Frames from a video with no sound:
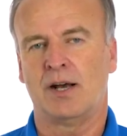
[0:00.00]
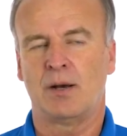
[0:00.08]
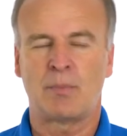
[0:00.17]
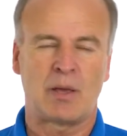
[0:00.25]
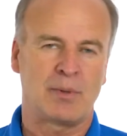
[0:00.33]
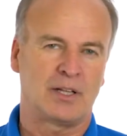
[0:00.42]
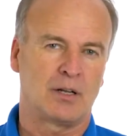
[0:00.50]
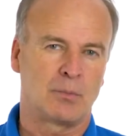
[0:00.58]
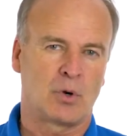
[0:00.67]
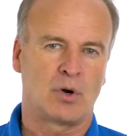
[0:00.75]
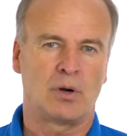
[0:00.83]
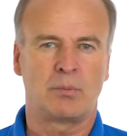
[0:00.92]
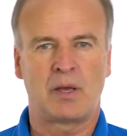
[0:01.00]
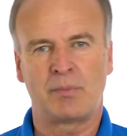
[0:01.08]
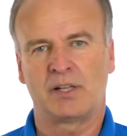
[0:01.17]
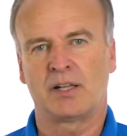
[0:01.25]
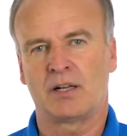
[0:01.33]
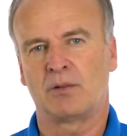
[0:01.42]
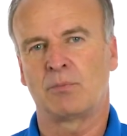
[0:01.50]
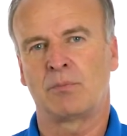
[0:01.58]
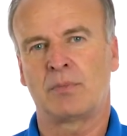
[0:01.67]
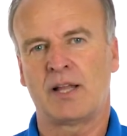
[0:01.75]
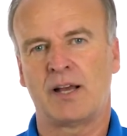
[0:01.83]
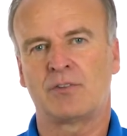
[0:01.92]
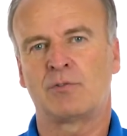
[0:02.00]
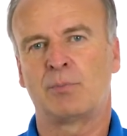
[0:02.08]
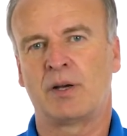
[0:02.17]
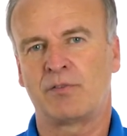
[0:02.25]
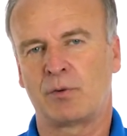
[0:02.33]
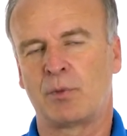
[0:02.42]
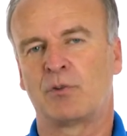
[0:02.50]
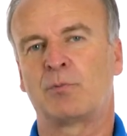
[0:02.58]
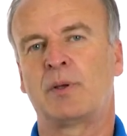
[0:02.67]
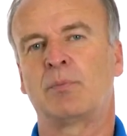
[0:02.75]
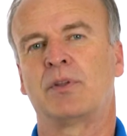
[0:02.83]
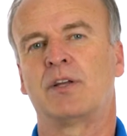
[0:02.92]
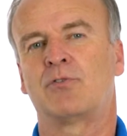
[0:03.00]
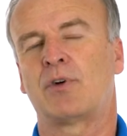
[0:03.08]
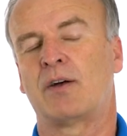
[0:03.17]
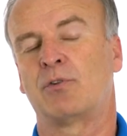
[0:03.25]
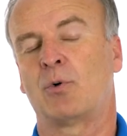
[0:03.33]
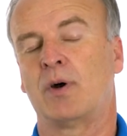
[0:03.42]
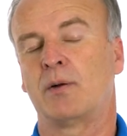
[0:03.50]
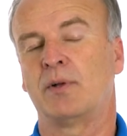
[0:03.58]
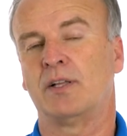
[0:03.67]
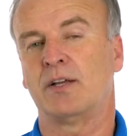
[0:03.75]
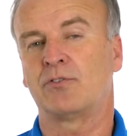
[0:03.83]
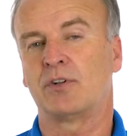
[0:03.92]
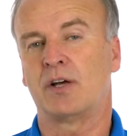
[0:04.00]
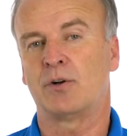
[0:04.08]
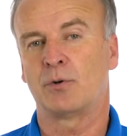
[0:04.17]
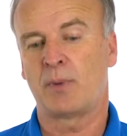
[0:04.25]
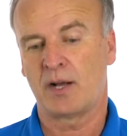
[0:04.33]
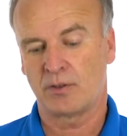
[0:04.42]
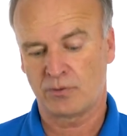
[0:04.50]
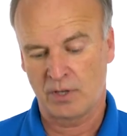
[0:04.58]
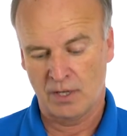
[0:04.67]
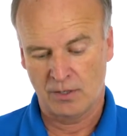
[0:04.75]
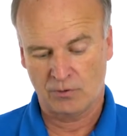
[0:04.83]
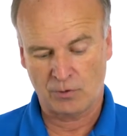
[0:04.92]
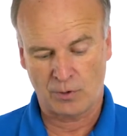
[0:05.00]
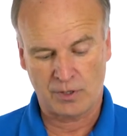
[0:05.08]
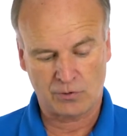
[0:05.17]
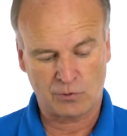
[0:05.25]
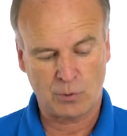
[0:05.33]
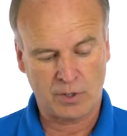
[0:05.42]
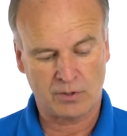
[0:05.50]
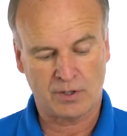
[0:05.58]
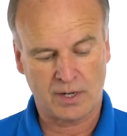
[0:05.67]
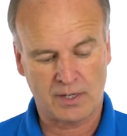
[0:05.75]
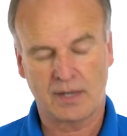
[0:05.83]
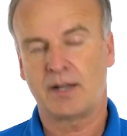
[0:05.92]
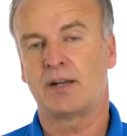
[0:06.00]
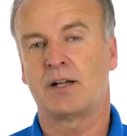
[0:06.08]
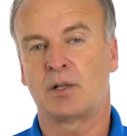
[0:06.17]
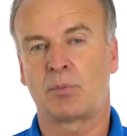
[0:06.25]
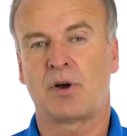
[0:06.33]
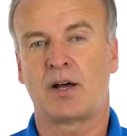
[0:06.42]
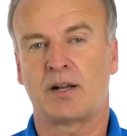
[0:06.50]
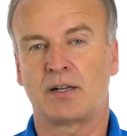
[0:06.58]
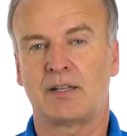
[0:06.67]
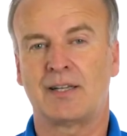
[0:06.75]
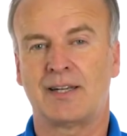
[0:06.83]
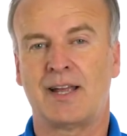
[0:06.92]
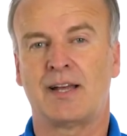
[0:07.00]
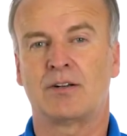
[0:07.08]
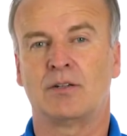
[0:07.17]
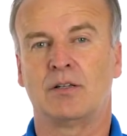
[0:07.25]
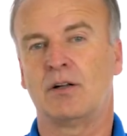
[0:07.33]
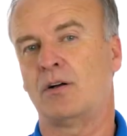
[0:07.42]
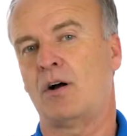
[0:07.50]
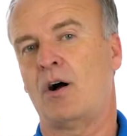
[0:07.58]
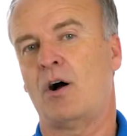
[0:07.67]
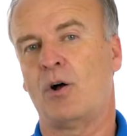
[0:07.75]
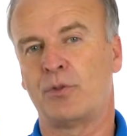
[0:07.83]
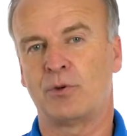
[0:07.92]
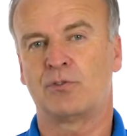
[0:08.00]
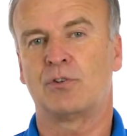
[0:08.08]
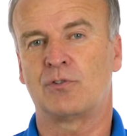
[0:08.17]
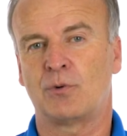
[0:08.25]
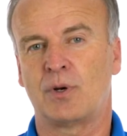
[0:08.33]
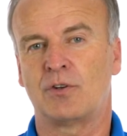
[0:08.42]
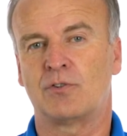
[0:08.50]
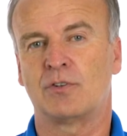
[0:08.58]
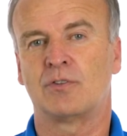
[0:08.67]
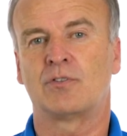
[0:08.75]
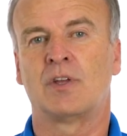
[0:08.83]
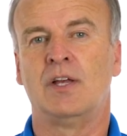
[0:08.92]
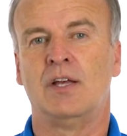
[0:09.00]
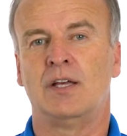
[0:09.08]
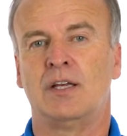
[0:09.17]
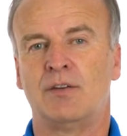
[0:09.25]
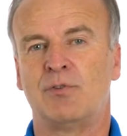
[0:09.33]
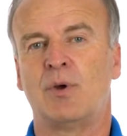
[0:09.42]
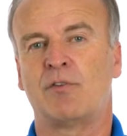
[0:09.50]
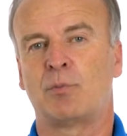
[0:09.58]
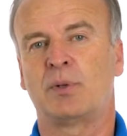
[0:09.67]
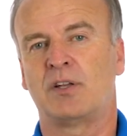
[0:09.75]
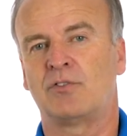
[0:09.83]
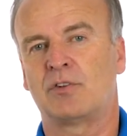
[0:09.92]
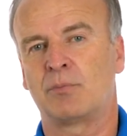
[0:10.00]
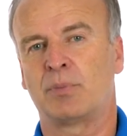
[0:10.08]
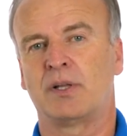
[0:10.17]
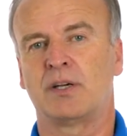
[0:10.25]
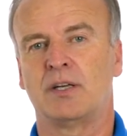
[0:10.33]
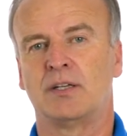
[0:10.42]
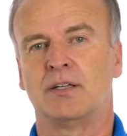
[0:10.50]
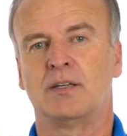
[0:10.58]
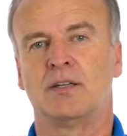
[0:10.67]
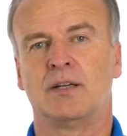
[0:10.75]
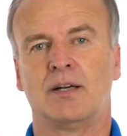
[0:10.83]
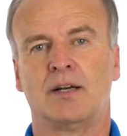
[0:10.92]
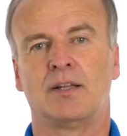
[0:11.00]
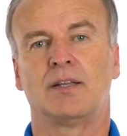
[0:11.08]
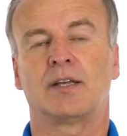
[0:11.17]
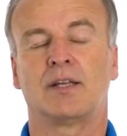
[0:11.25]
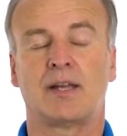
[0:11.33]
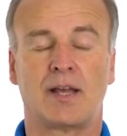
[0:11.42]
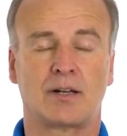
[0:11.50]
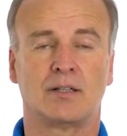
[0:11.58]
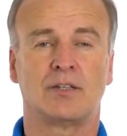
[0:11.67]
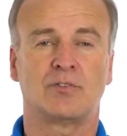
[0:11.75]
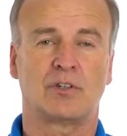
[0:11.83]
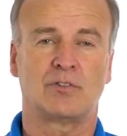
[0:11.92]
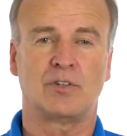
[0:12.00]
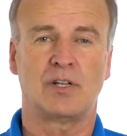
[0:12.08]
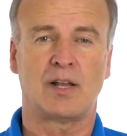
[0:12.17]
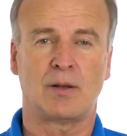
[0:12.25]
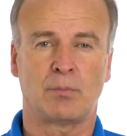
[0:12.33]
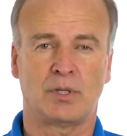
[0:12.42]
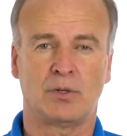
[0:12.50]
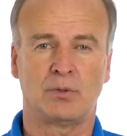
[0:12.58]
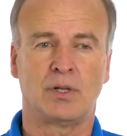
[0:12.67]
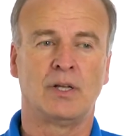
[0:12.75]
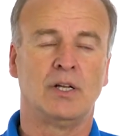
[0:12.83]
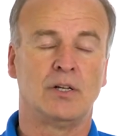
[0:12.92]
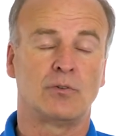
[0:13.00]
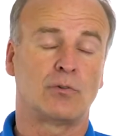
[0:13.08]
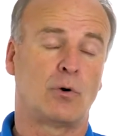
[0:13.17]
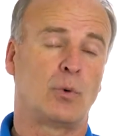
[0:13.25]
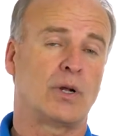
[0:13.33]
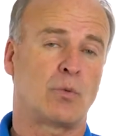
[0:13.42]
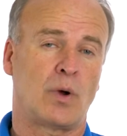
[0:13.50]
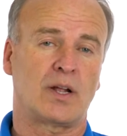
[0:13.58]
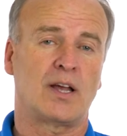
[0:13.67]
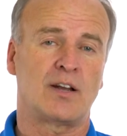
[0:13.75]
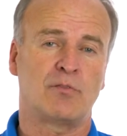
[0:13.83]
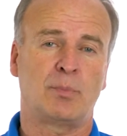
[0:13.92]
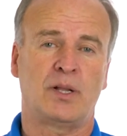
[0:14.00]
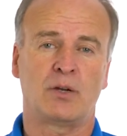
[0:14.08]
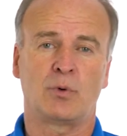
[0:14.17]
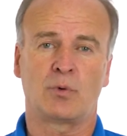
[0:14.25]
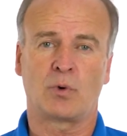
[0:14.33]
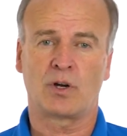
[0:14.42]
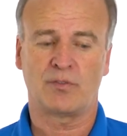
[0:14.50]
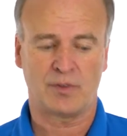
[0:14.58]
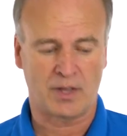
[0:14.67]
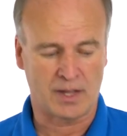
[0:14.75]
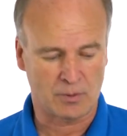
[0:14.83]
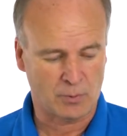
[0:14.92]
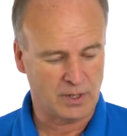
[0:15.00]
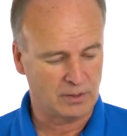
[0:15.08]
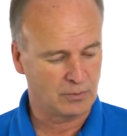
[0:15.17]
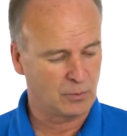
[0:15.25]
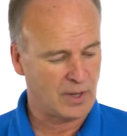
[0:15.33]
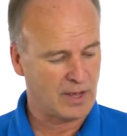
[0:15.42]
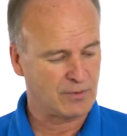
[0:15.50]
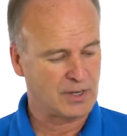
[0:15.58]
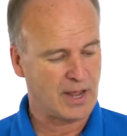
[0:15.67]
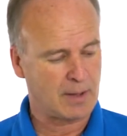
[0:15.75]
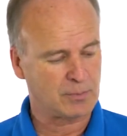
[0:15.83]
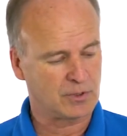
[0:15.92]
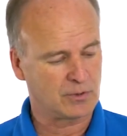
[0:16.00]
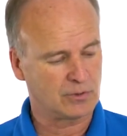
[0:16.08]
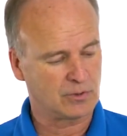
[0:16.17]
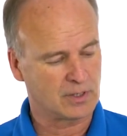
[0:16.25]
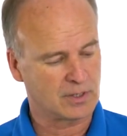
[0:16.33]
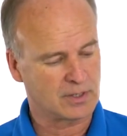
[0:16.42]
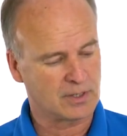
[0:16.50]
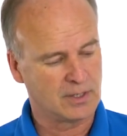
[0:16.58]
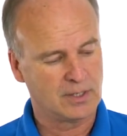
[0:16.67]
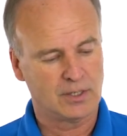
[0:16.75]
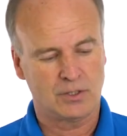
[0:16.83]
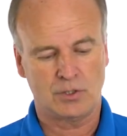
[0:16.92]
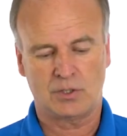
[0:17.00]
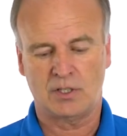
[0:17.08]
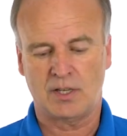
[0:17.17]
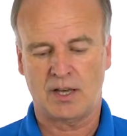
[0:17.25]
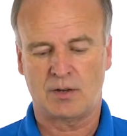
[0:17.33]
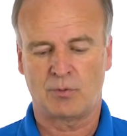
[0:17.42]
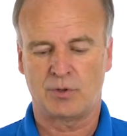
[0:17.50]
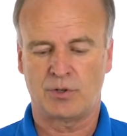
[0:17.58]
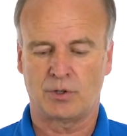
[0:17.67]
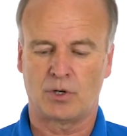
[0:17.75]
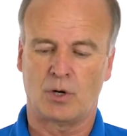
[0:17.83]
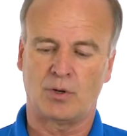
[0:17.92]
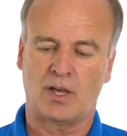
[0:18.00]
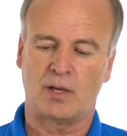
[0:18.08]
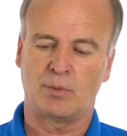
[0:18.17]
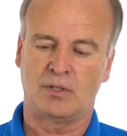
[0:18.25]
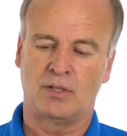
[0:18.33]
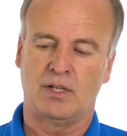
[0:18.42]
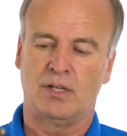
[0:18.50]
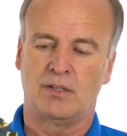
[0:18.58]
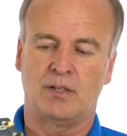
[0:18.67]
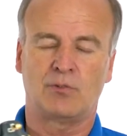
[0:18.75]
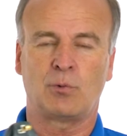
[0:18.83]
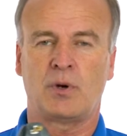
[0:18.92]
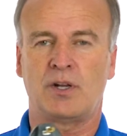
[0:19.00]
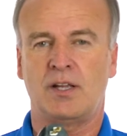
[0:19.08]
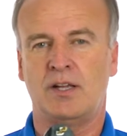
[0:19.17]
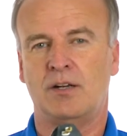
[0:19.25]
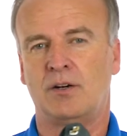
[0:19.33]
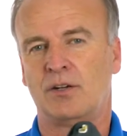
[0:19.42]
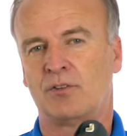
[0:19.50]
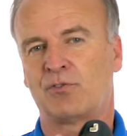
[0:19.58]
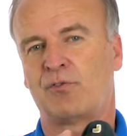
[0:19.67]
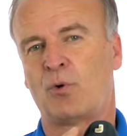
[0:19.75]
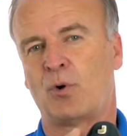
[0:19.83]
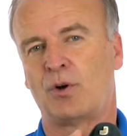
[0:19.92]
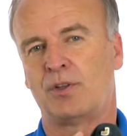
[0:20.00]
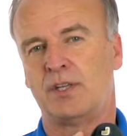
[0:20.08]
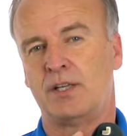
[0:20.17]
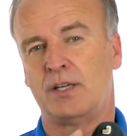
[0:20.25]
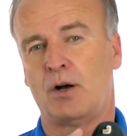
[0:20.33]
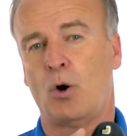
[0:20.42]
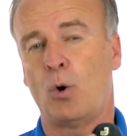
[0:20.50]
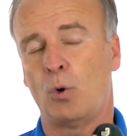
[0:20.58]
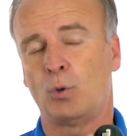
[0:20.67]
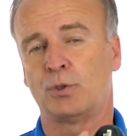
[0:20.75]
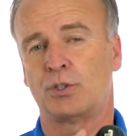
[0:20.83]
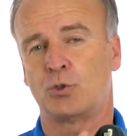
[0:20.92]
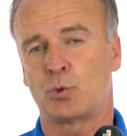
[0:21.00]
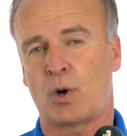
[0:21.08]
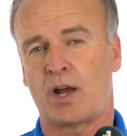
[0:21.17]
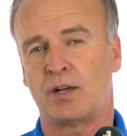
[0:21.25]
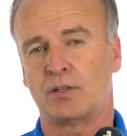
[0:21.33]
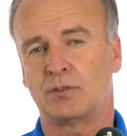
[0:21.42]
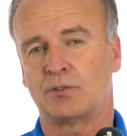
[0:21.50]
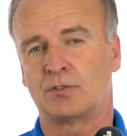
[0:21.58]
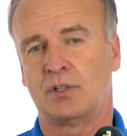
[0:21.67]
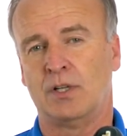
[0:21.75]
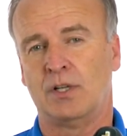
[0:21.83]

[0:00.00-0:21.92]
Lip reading: Maybe a little more, maybe a little less, but for most people, they travel quite a bit less than 100 miles. So this $299 product can handle all those situations if you have a place to plug in that can handle a 16 amp load. So what kind of plug would work for that? Well, we have adapters that you can get with your Go Cable. This one here is for the old dryers.